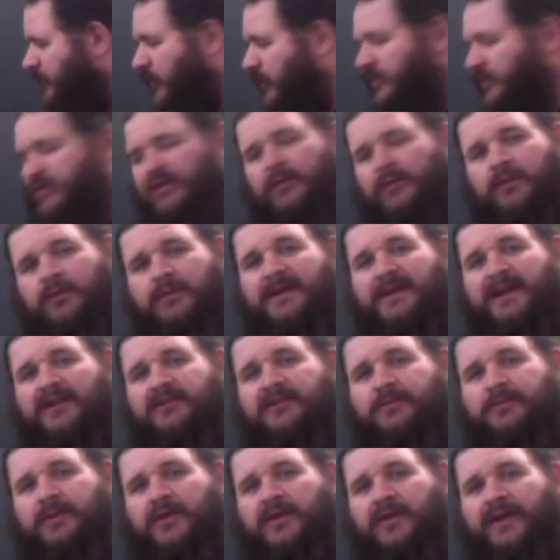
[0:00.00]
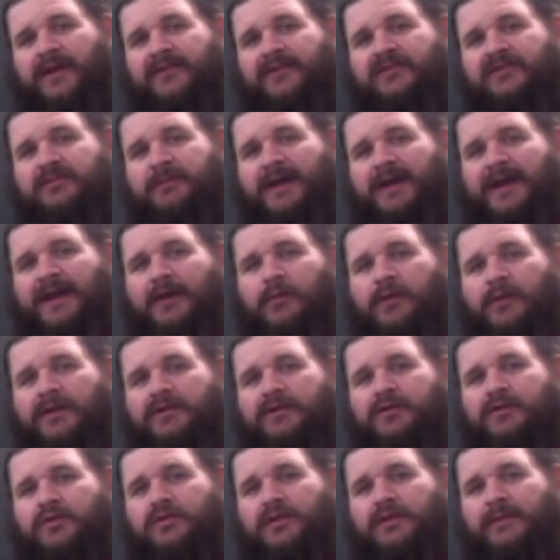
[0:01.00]
force that would be experienced by a
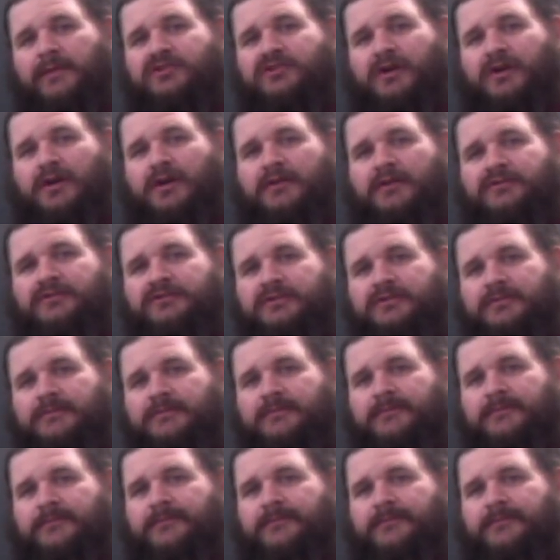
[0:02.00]
1 coulomb charge.